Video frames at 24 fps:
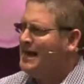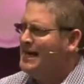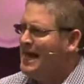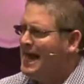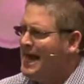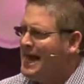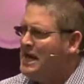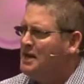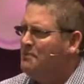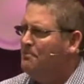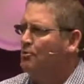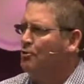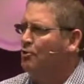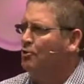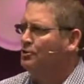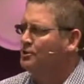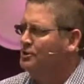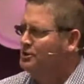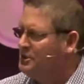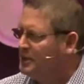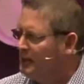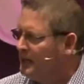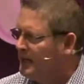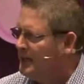are
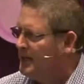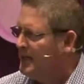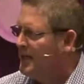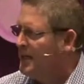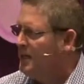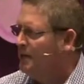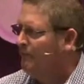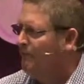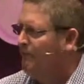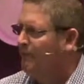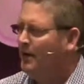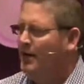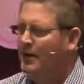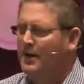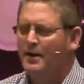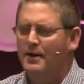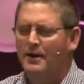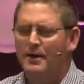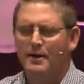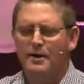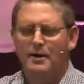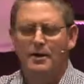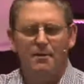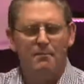enabled to give
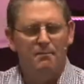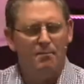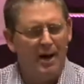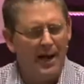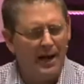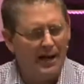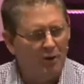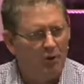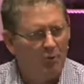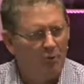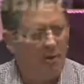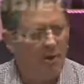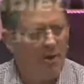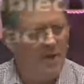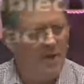by